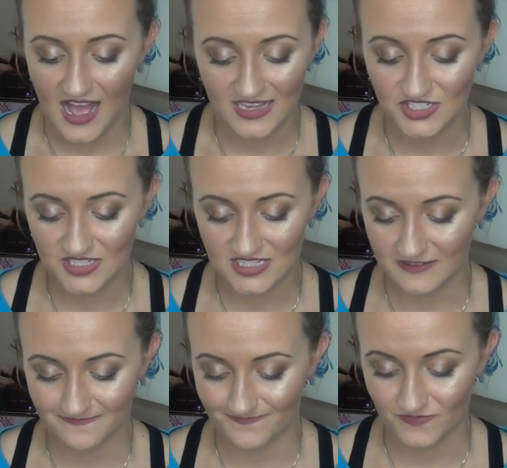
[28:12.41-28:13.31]
I
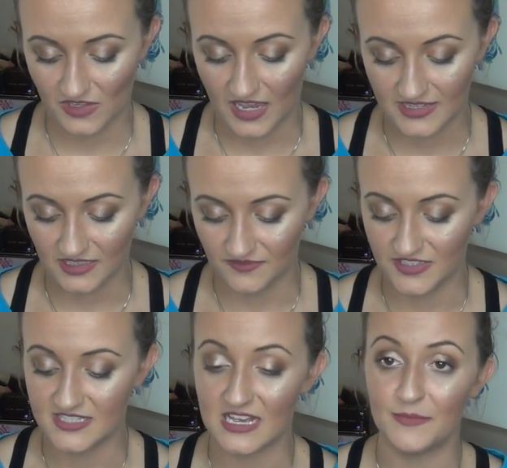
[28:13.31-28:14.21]
just, I love
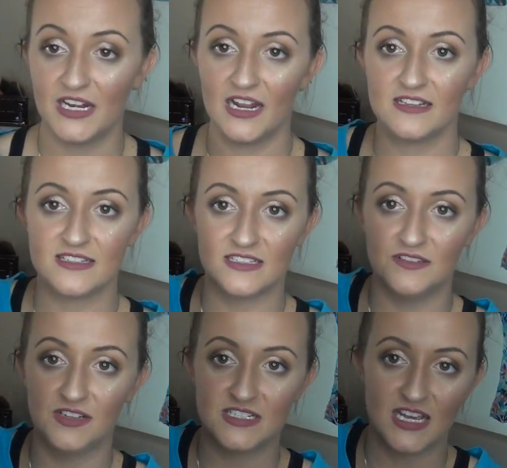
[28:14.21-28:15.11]
these. I mean, honestly,
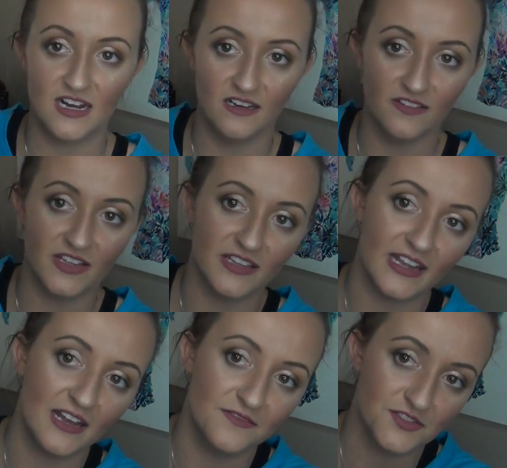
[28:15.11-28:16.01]
you can tell that
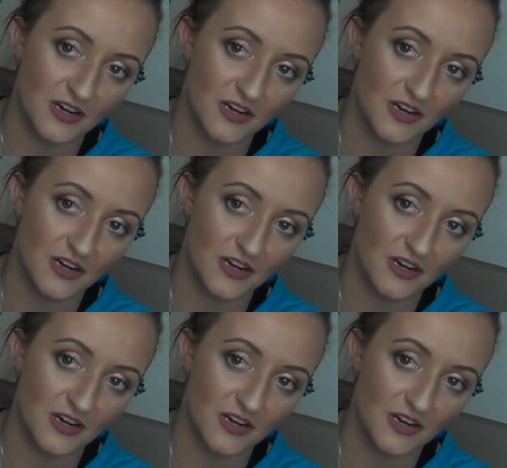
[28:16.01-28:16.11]
like I've